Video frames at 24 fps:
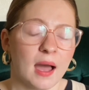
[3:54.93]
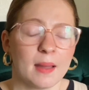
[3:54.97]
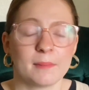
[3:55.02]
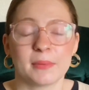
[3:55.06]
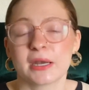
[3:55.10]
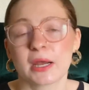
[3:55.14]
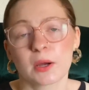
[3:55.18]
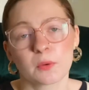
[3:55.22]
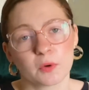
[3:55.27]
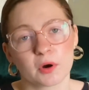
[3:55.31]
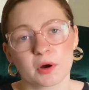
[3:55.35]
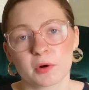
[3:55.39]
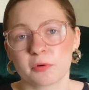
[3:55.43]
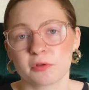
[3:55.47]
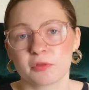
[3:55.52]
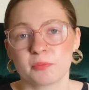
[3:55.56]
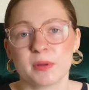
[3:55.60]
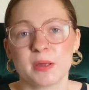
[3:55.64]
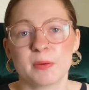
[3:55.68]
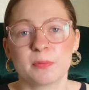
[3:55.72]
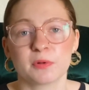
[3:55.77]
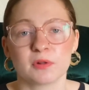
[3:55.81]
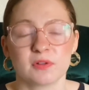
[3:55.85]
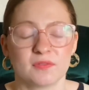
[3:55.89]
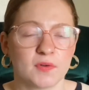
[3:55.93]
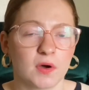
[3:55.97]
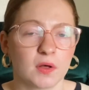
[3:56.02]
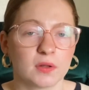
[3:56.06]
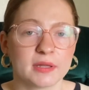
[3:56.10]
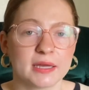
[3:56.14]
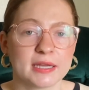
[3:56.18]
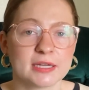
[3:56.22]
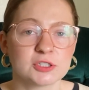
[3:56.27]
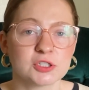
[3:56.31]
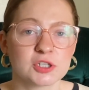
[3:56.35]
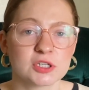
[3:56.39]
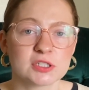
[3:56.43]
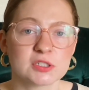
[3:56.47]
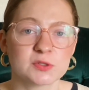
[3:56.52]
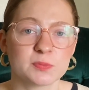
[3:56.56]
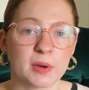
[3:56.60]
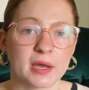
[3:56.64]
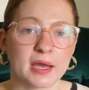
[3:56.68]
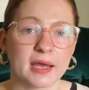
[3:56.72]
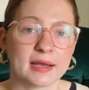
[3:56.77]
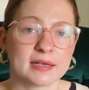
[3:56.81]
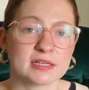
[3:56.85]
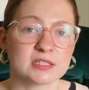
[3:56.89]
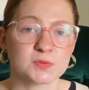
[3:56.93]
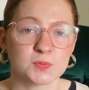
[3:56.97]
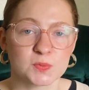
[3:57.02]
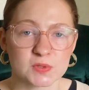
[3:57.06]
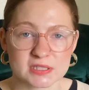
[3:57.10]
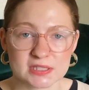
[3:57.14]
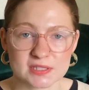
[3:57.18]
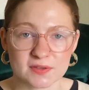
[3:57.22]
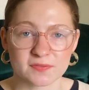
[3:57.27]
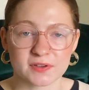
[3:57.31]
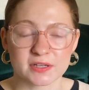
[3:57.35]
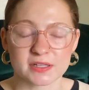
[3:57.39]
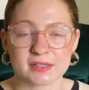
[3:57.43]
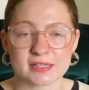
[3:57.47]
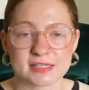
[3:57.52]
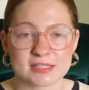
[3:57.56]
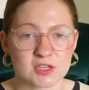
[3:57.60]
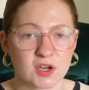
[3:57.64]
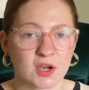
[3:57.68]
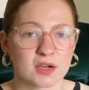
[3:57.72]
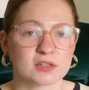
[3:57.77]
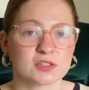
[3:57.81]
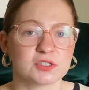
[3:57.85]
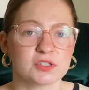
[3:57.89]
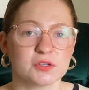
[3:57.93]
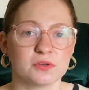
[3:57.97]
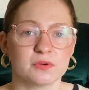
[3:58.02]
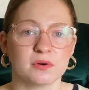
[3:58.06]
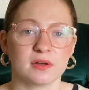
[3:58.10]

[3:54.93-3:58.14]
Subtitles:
I work with people of all ages, but I specifically talk to